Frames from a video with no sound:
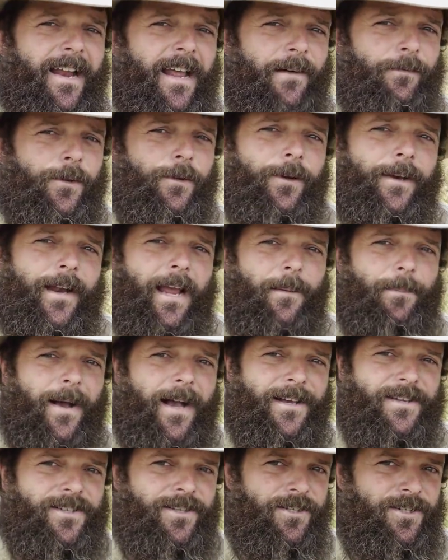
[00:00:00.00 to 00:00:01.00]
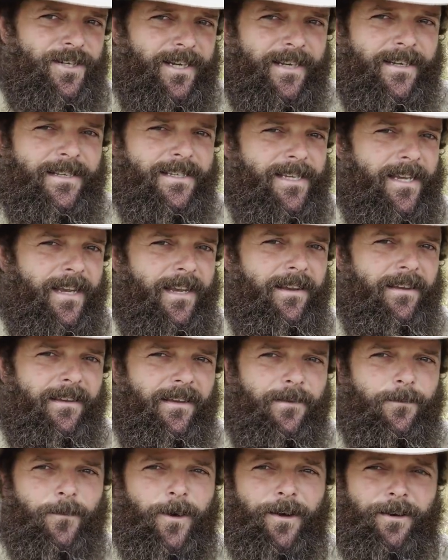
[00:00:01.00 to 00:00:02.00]
to have a look at our pasture chickens here.
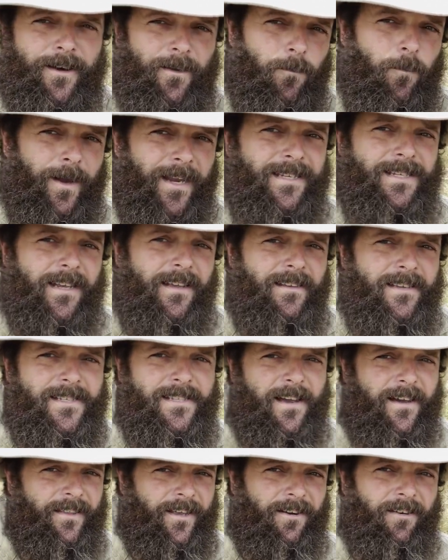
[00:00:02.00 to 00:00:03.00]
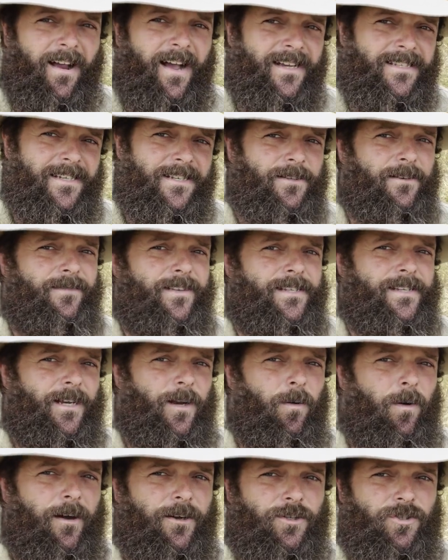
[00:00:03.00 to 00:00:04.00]
We're in winter, so the grass is obviously
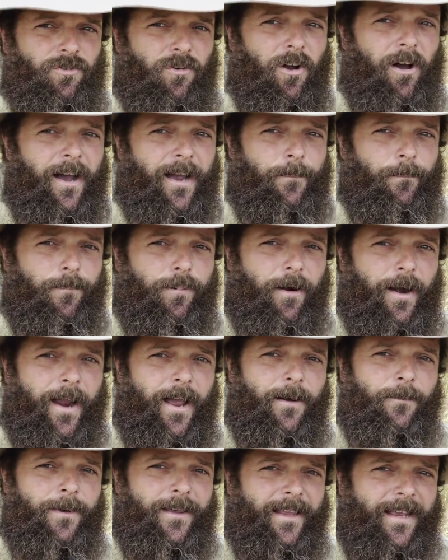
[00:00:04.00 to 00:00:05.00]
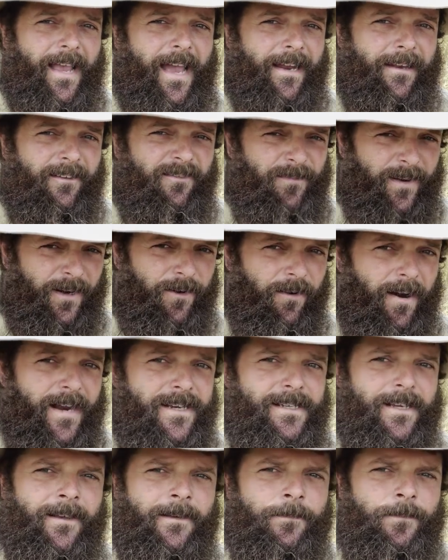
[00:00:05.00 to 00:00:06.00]
quite dry and brown where the cattle have been
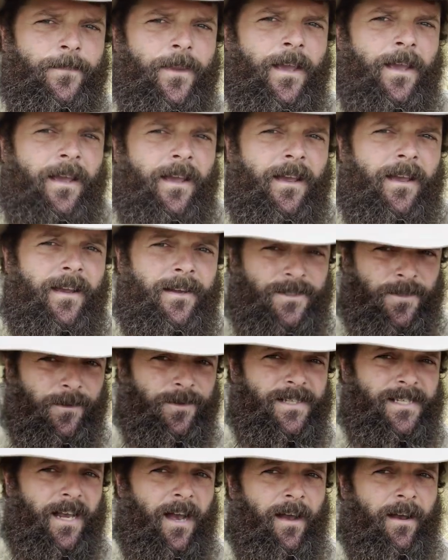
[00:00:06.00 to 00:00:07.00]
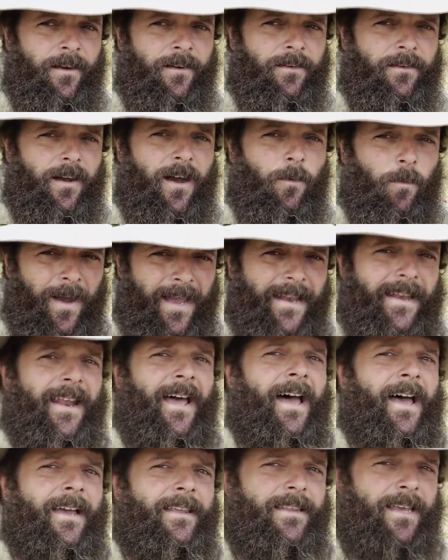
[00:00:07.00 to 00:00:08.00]
grazing it. It's also a wet
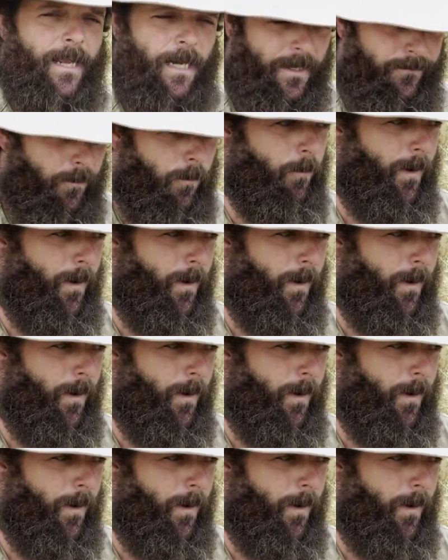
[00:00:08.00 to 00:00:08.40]
day at the end of a